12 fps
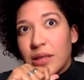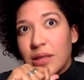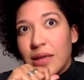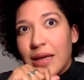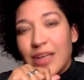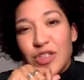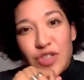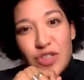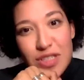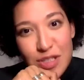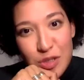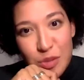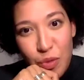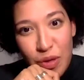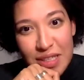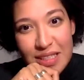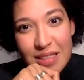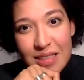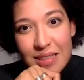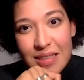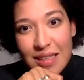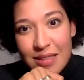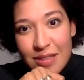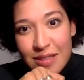I guess just disappointed in,
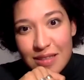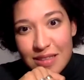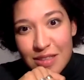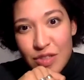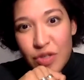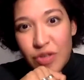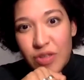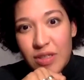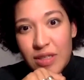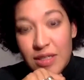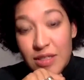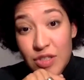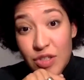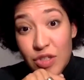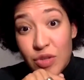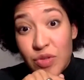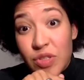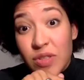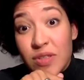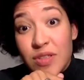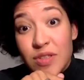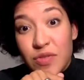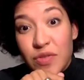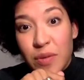in certain
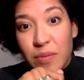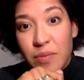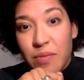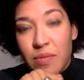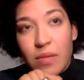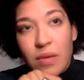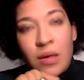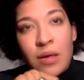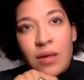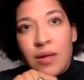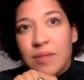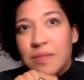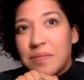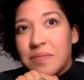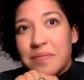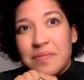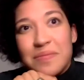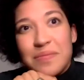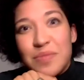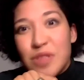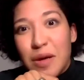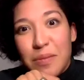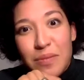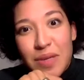institutions from
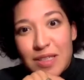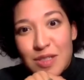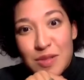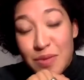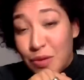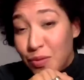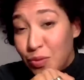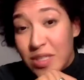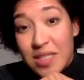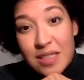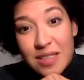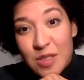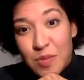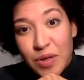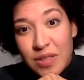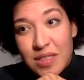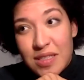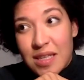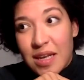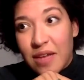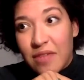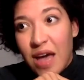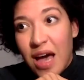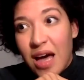some ex, you know recent experiences that
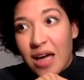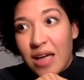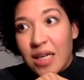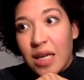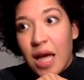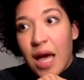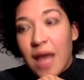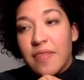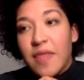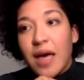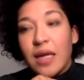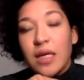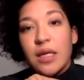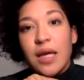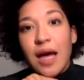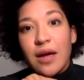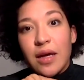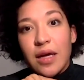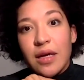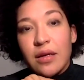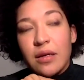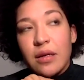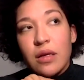I've had and and that it it